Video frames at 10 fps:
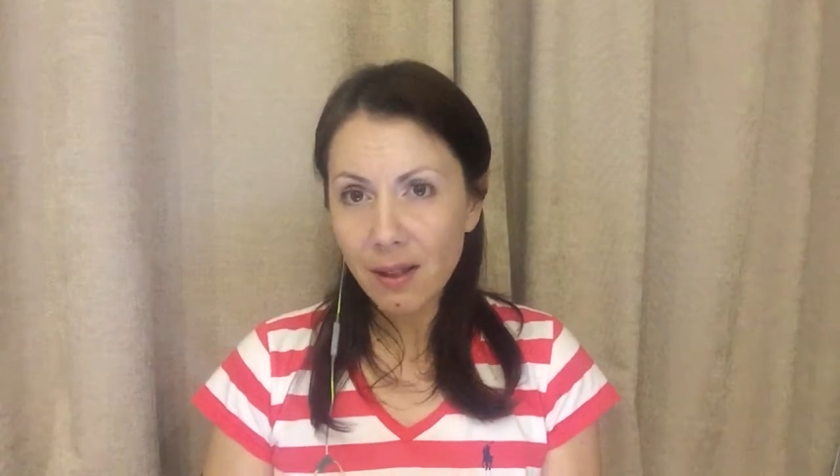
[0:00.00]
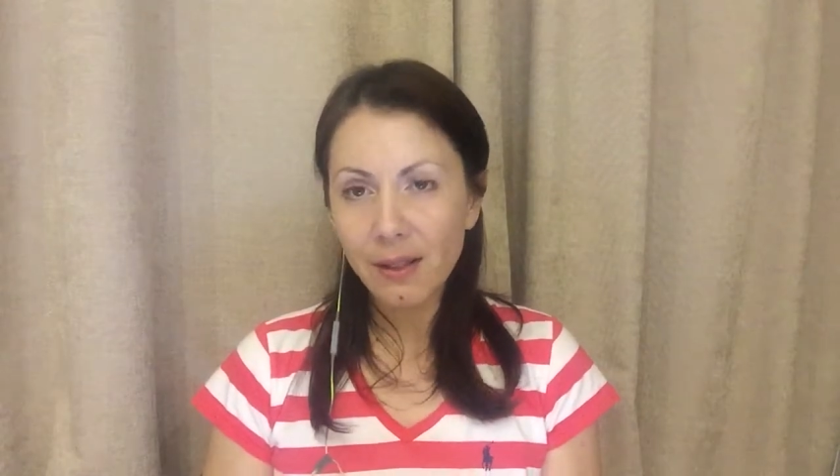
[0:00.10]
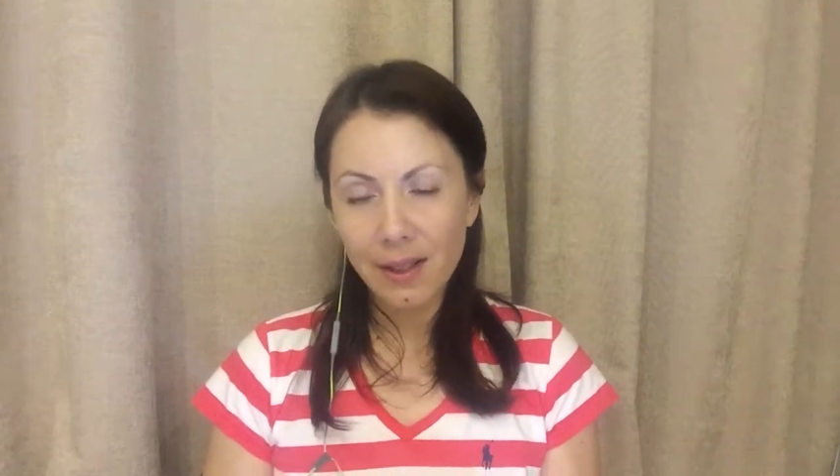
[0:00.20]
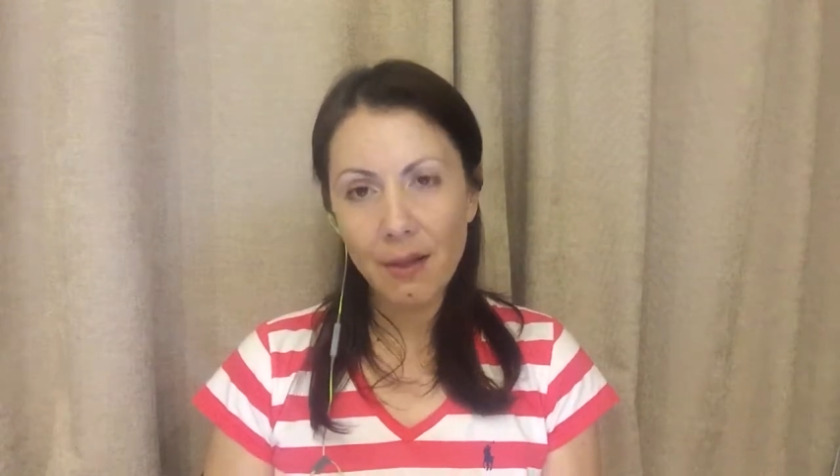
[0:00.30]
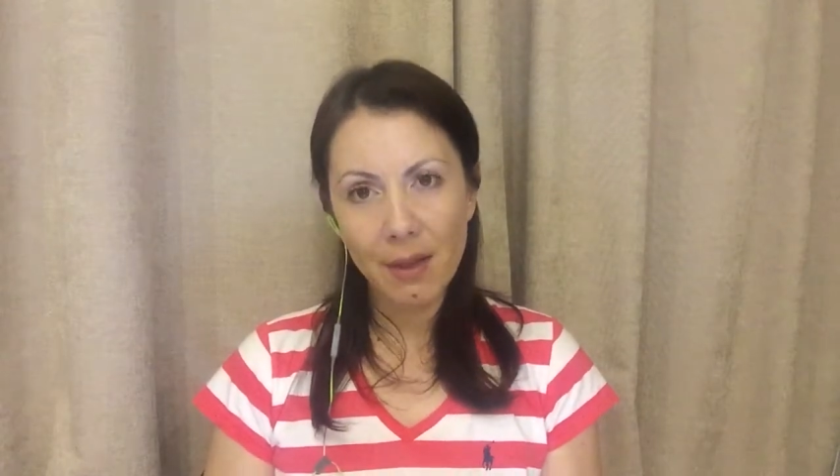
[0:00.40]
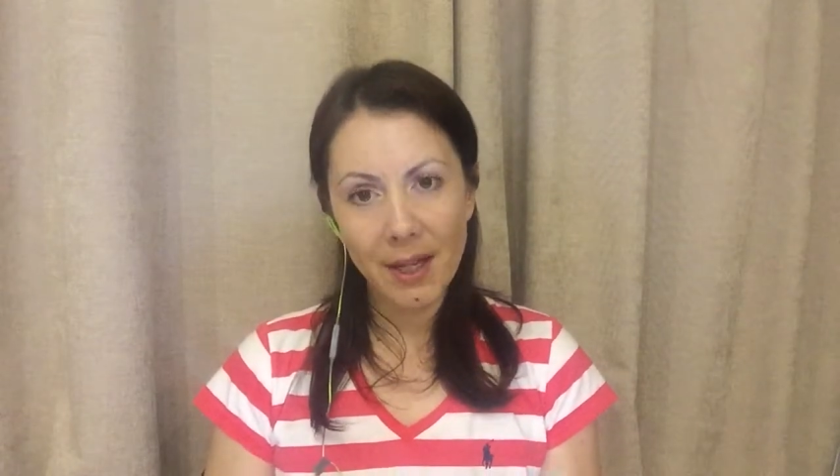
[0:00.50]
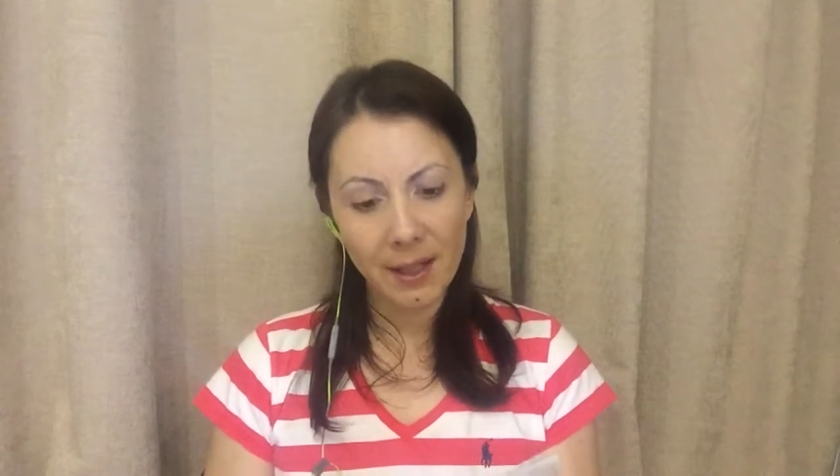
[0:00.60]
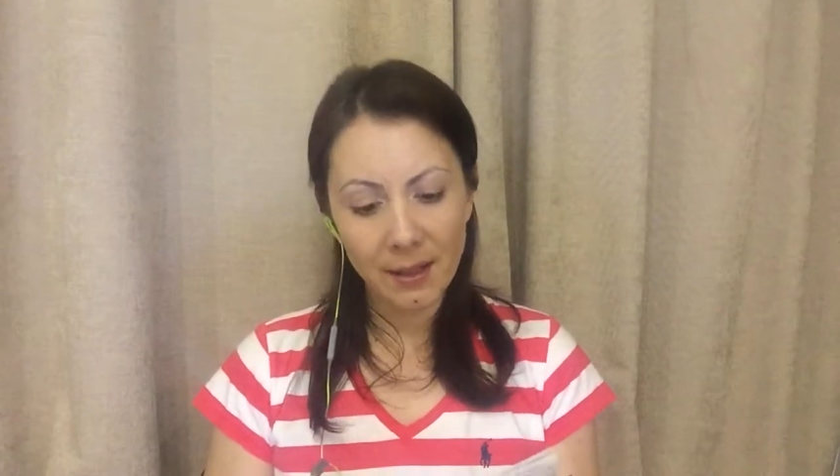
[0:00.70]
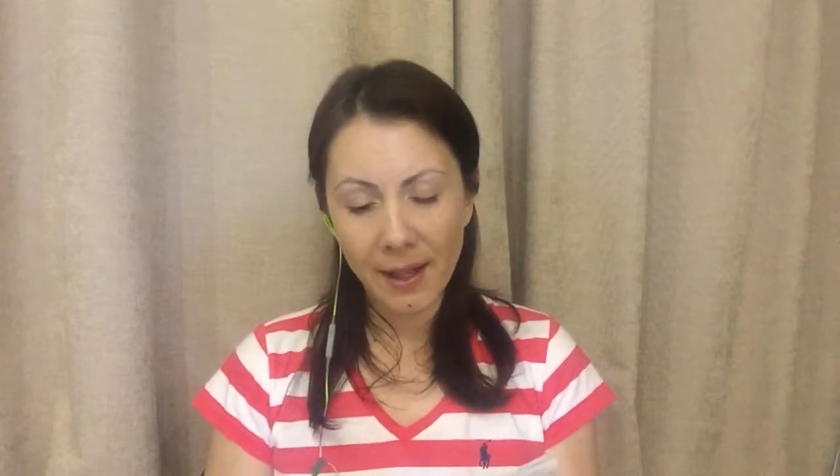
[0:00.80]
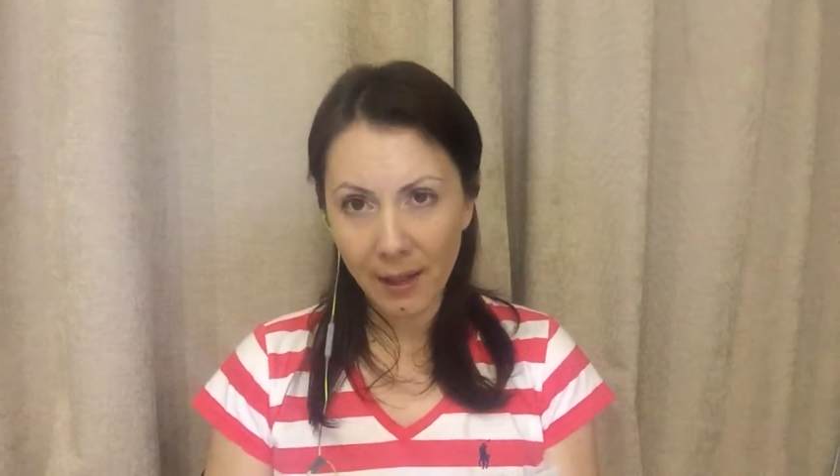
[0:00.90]
there anything I
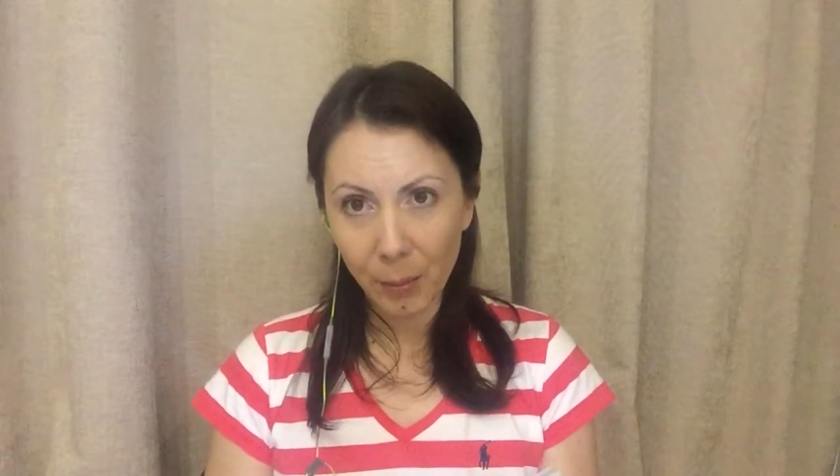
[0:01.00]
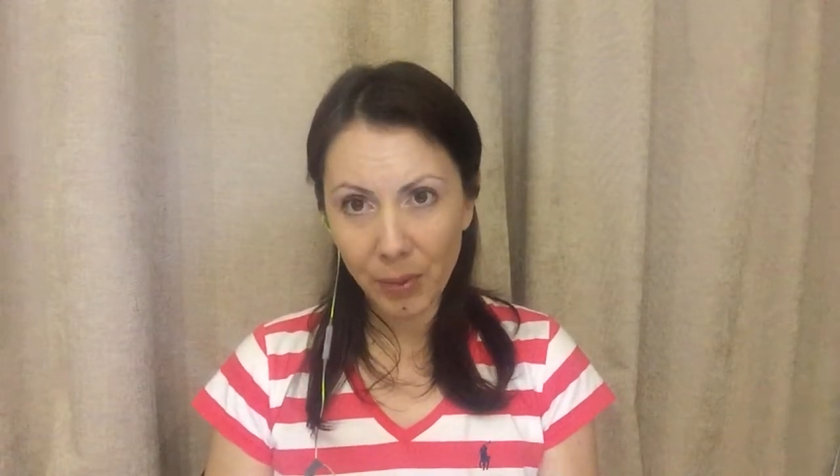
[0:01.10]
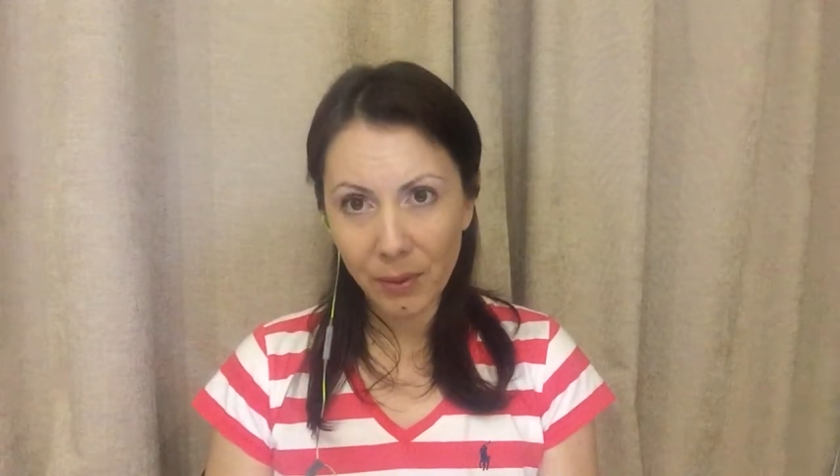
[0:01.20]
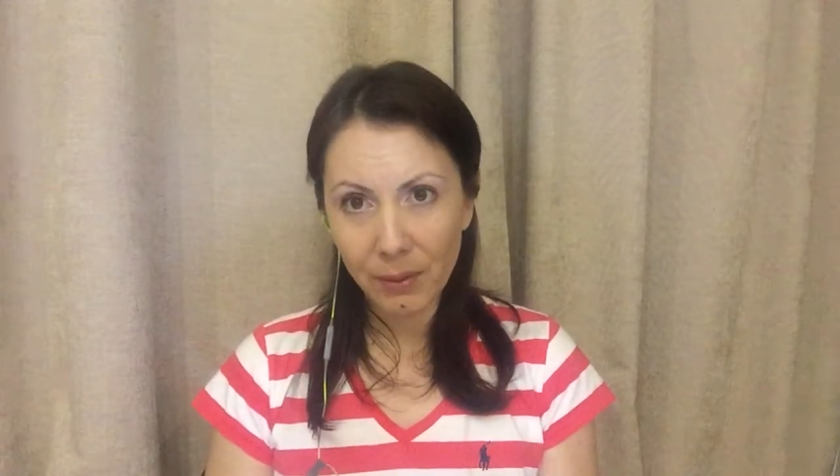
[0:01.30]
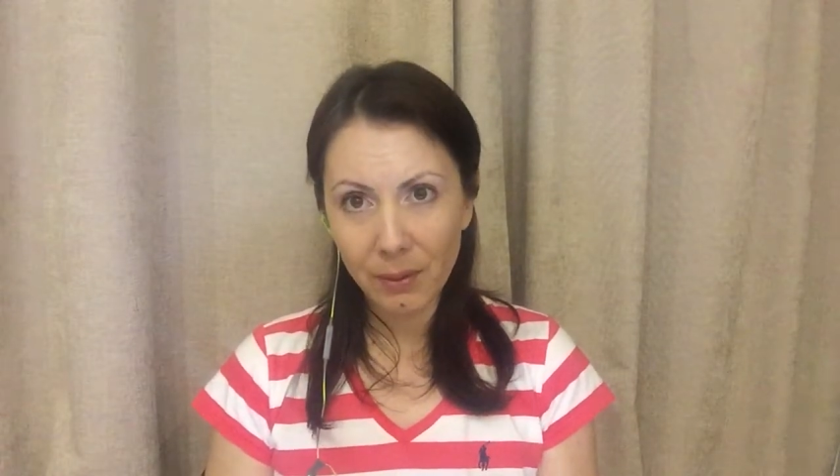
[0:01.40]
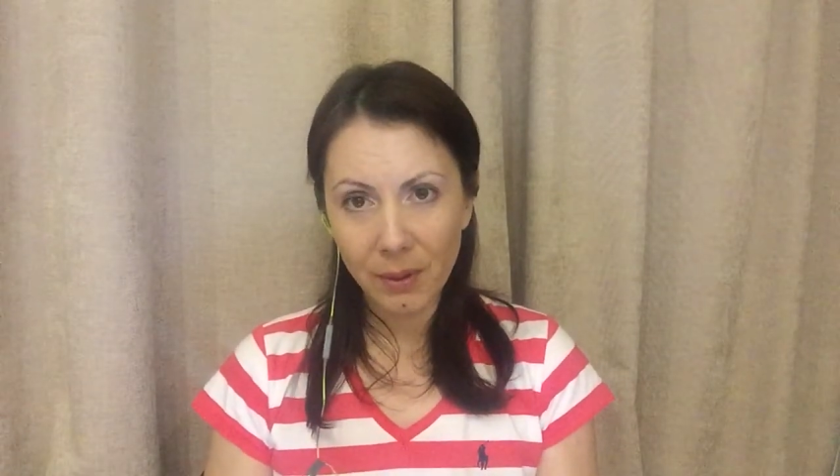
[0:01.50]
can help you?